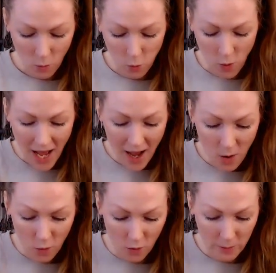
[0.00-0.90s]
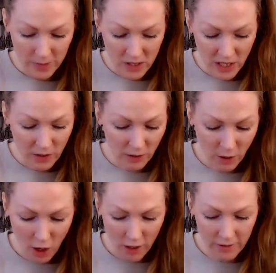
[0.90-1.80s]
Wow, material
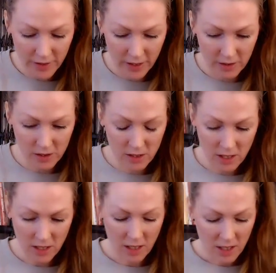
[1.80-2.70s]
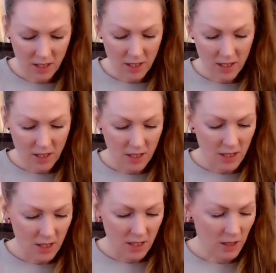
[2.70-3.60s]
harvest.
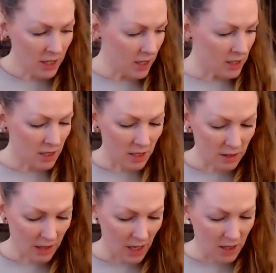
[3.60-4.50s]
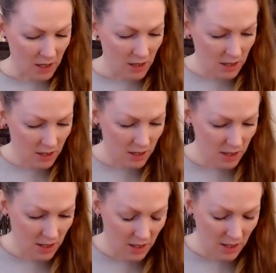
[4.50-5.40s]
Okay, that's it. Okay,
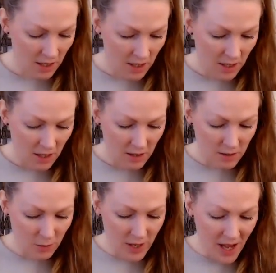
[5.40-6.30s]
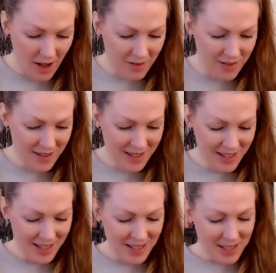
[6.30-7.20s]
so
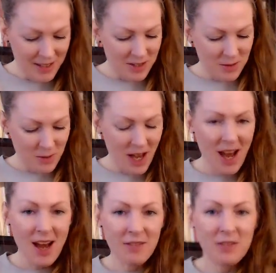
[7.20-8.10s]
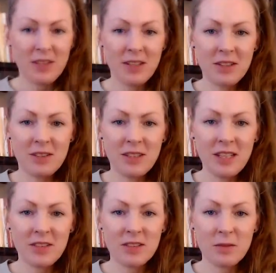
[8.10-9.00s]
we have
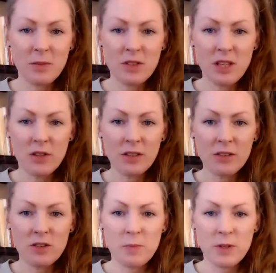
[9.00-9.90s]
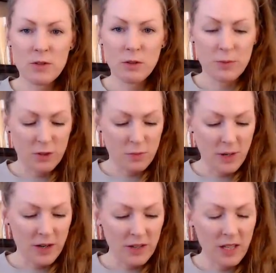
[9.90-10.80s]
6, material and spiritual
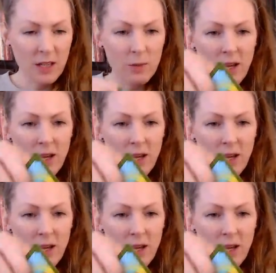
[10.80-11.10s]
prosperity. We